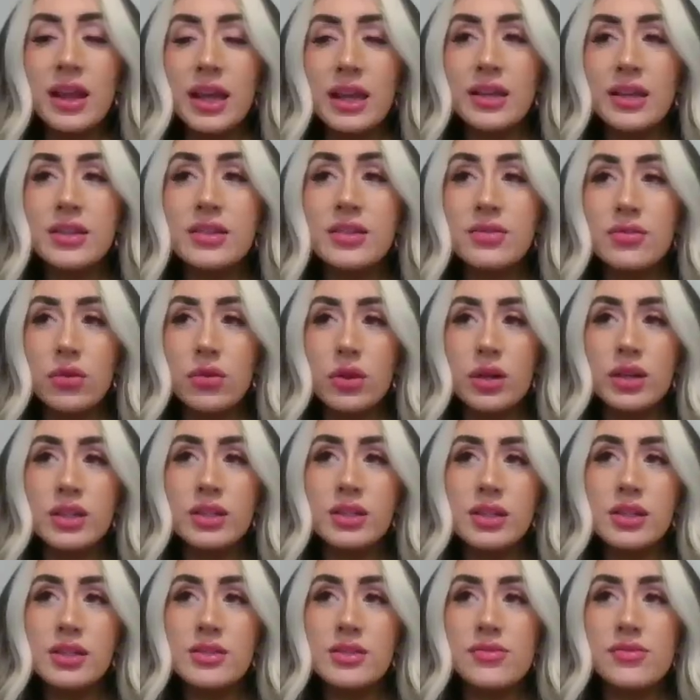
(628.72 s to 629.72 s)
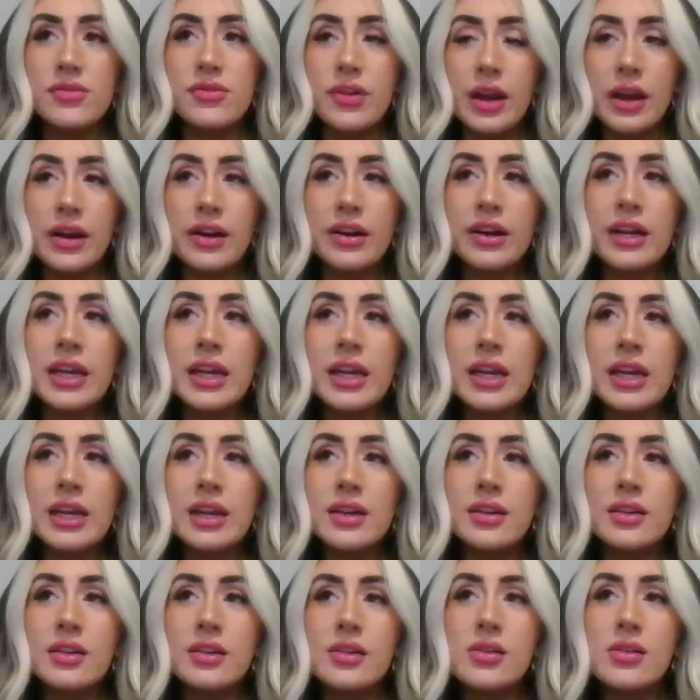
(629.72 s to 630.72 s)
like, divorce is
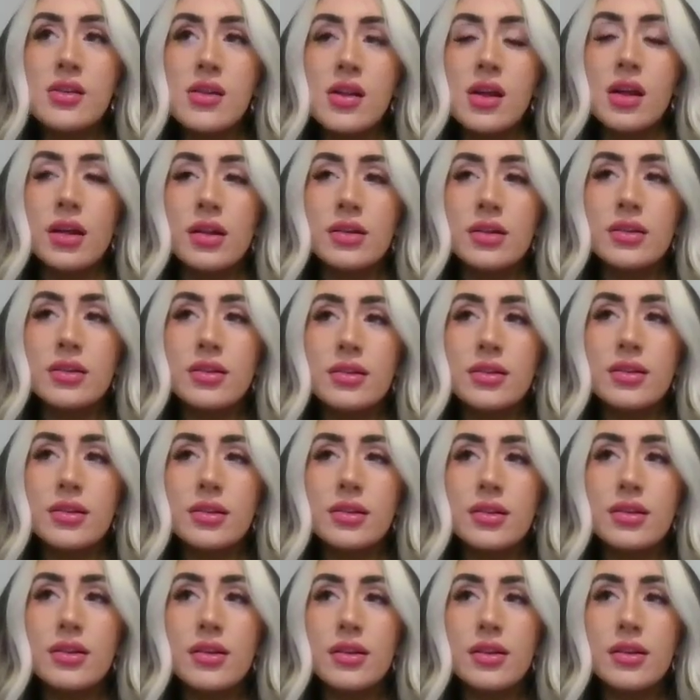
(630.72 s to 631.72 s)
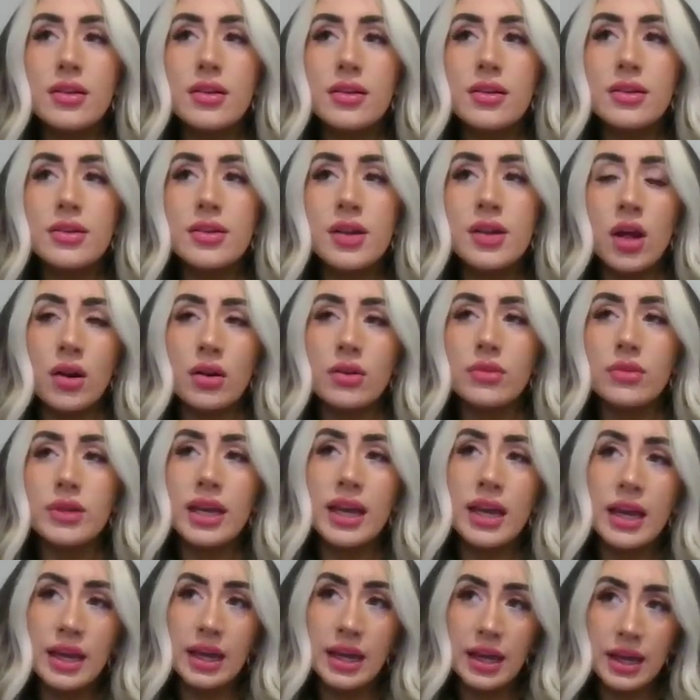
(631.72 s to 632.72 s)
very not
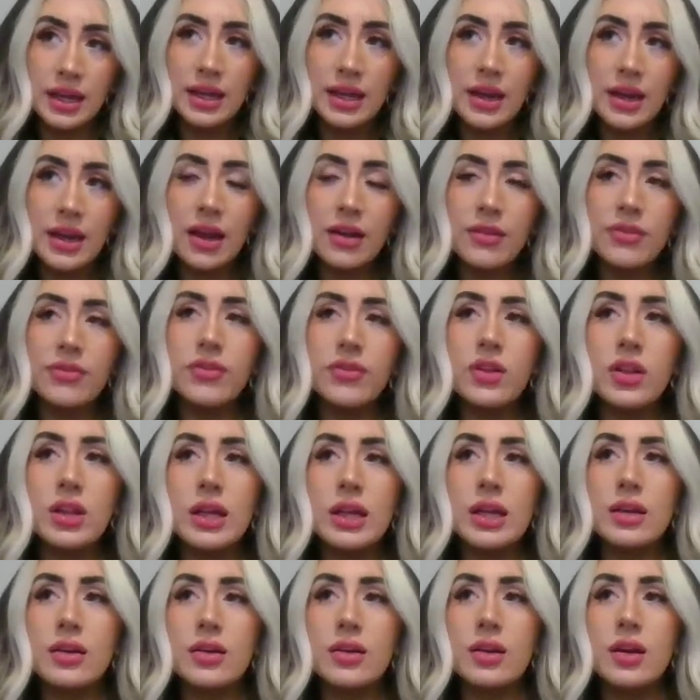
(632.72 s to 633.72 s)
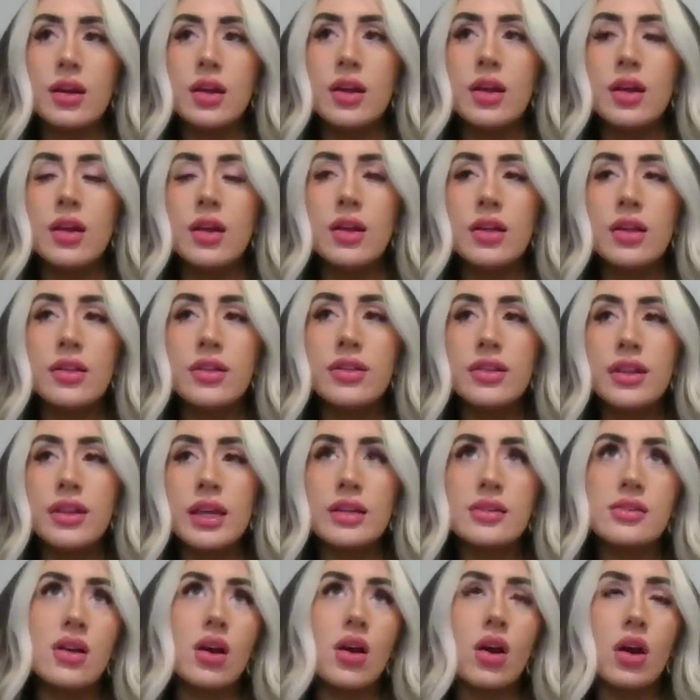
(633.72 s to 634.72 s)
okay. I feel like
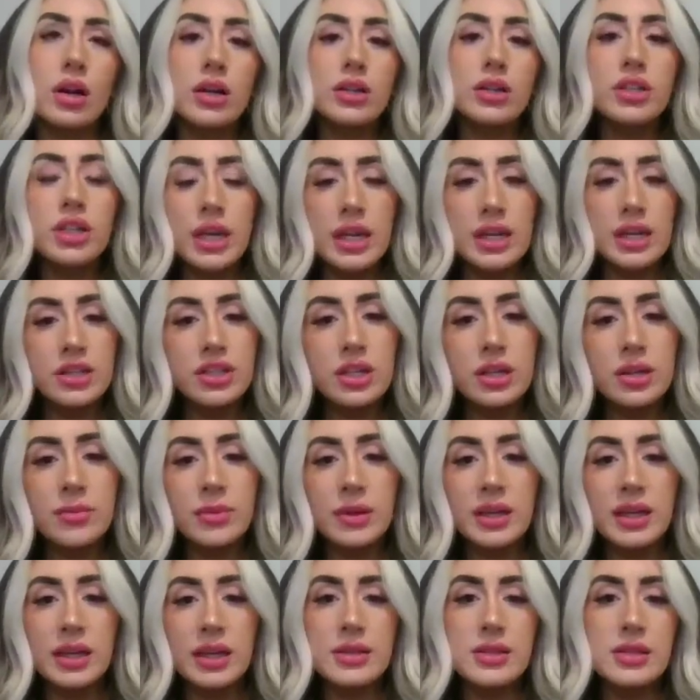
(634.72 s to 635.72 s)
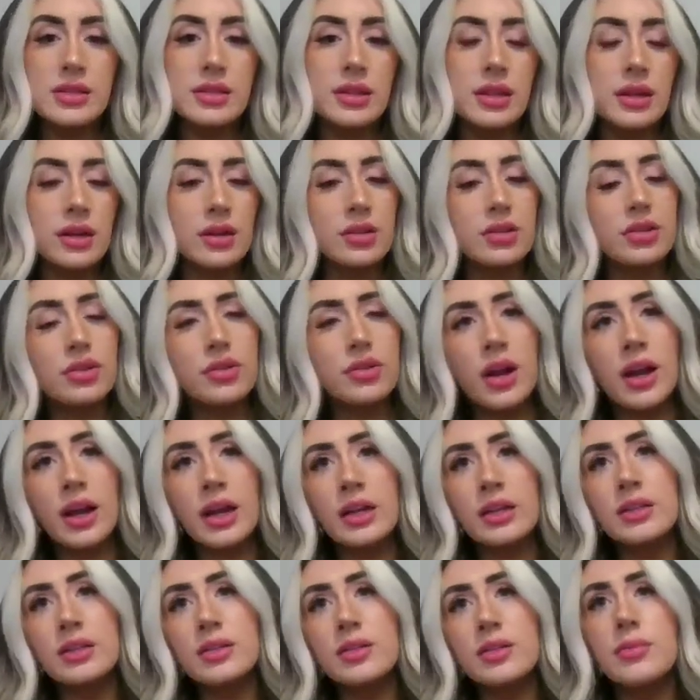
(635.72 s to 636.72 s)
things are changing because they're
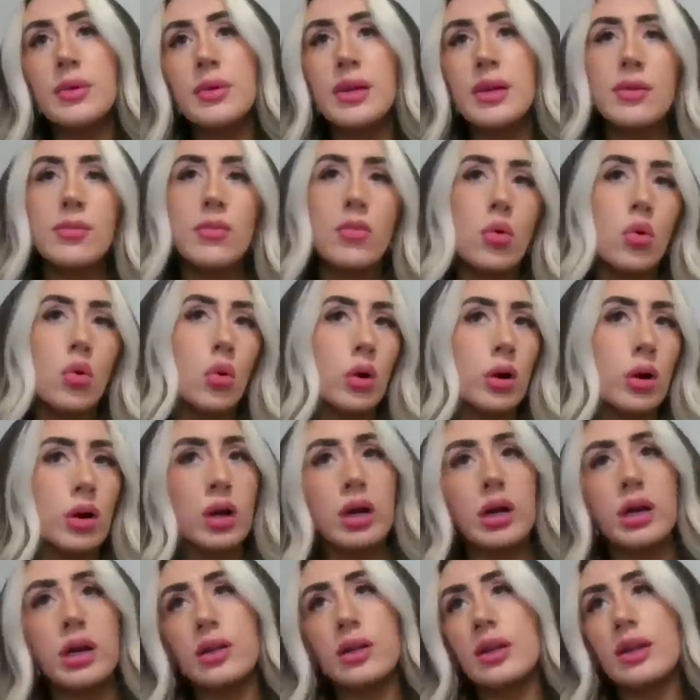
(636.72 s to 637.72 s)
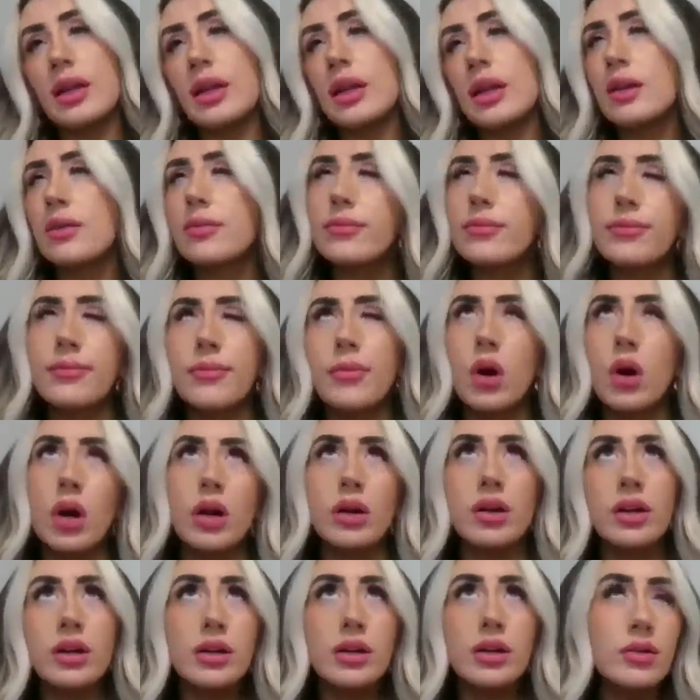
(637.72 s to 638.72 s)
trying to be more like
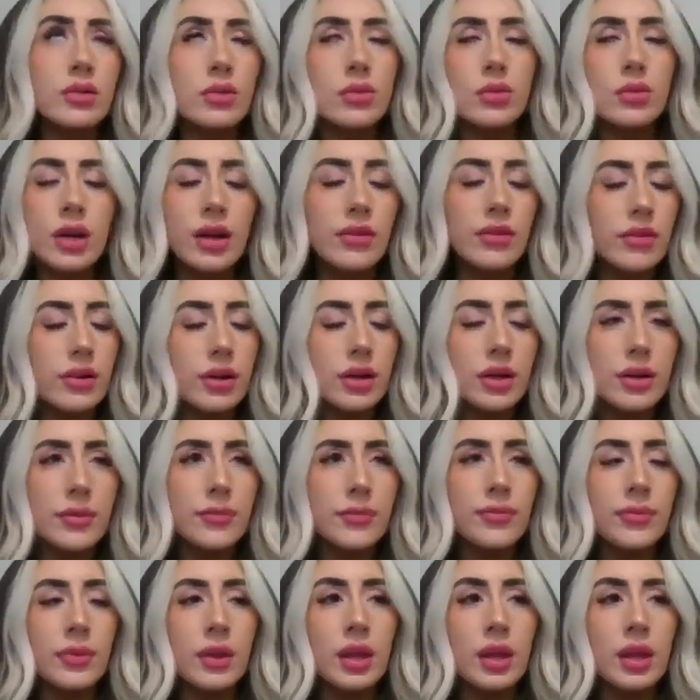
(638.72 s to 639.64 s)
modern or whatever.